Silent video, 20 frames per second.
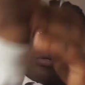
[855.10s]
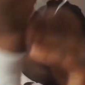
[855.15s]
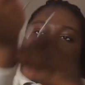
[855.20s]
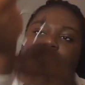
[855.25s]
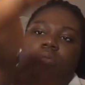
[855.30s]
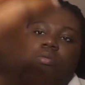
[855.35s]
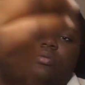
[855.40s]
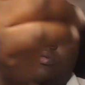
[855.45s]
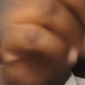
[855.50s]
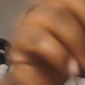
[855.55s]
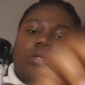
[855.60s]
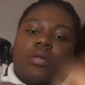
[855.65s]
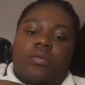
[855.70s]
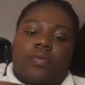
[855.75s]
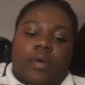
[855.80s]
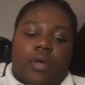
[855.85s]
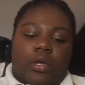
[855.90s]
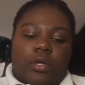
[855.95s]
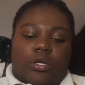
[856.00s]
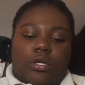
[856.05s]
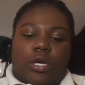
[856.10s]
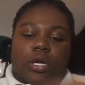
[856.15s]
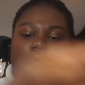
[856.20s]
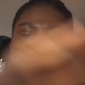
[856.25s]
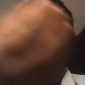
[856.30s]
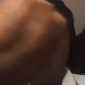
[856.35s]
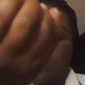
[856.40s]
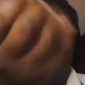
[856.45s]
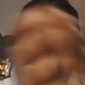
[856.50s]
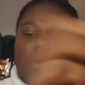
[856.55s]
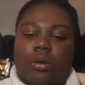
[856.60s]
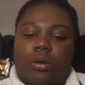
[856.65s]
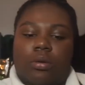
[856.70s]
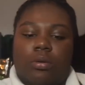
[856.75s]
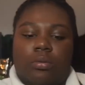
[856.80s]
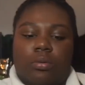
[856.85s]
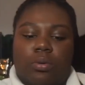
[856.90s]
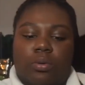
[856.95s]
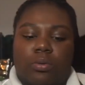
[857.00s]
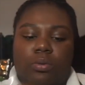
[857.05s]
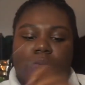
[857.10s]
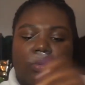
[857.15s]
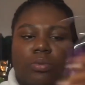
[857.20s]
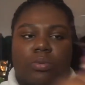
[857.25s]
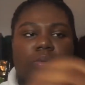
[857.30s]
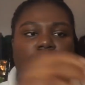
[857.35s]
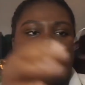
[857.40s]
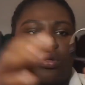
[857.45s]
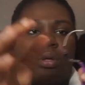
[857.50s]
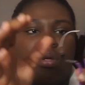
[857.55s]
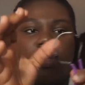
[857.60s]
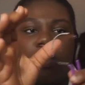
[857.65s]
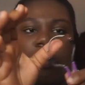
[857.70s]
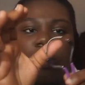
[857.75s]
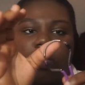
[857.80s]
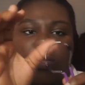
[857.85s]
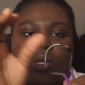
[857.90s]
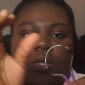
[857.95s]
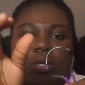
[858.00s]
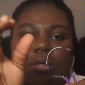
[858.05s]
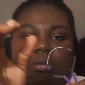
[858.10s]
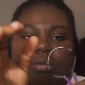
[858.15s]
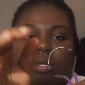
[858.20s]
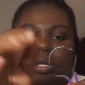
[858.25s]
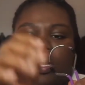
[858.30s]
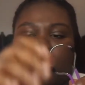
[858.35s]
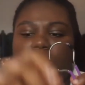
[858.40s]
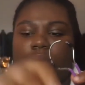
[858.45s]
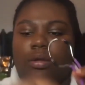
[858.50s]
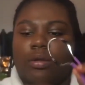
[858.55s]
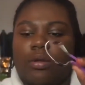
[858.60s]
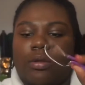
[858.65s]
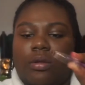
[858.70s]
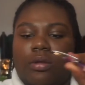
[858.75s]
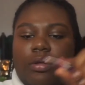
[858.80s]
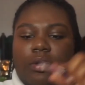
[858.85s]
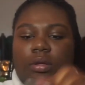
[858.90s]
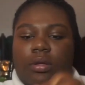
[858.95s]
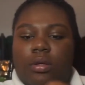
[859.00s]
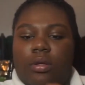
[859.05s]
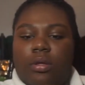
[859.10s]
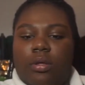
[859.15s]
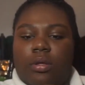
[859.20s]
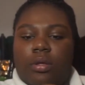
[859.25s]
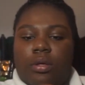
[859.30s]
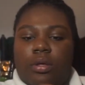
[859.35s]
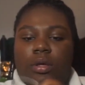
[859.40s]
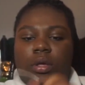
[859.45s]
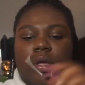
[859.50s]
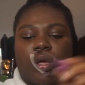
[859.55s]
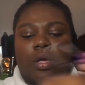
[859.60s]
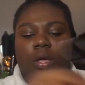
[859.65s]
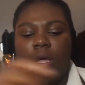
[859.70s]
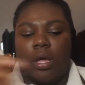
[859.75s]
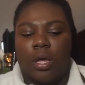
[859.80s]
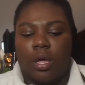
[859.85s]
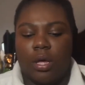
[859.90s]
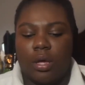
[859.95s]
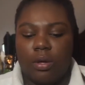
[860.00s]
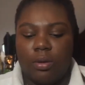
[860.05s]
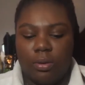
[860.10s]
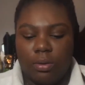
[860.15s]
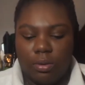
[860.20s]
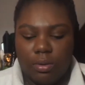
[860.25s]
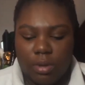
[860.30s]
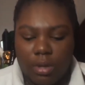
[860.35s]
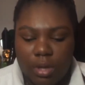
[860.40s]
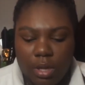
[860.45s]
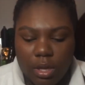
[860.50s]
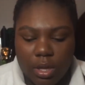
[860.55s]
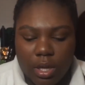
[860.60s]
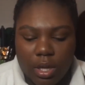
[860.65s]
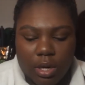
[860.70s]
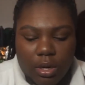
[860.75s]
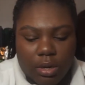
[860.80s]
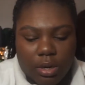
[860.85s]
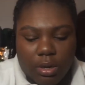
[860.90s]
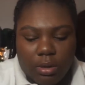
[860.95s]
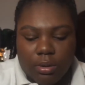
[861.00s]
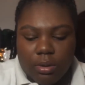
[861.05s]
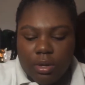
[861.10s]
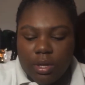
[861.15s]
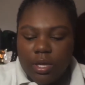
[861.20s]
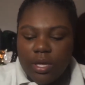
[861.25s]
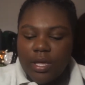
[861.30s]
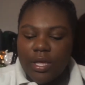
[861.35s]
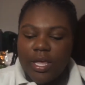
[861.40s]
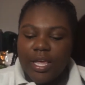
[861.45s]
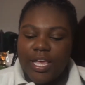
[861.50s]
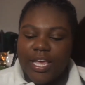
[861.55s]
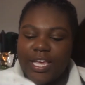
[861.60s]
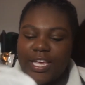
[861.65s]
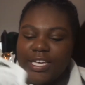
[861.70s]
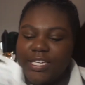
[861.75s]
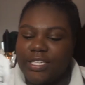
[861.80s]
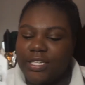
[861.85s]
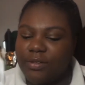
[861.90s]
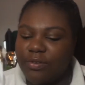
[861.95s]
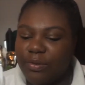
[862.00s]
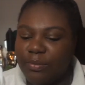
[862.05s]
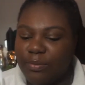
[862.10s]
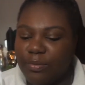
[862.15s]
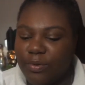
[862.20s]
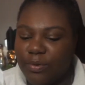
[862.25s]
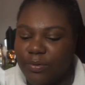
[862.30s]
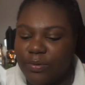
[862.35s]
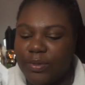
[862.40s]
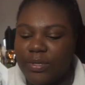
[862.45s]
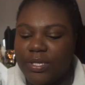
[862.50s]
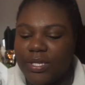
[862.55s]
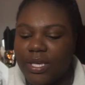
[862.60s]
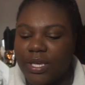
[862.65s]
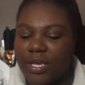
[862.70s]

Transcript: Let's see if I could try it on my arm. Ooh, I'm scared. Ooh, I don't know. Easily removes.